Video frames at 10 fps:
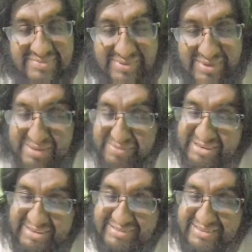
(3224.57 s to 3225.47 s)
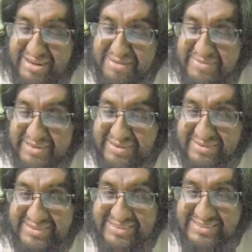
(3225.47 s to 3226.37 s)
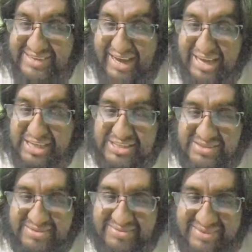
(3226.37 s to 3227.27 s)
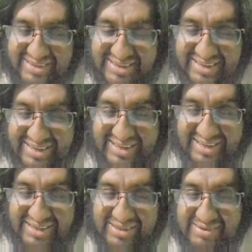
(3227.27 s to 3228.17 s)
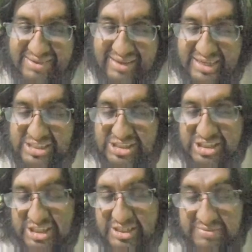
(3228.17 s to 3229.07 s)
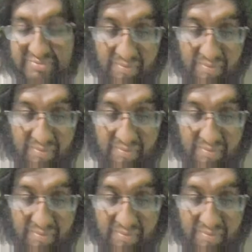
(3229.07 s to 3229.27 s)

Well, but it's not because it's H. Well, AG.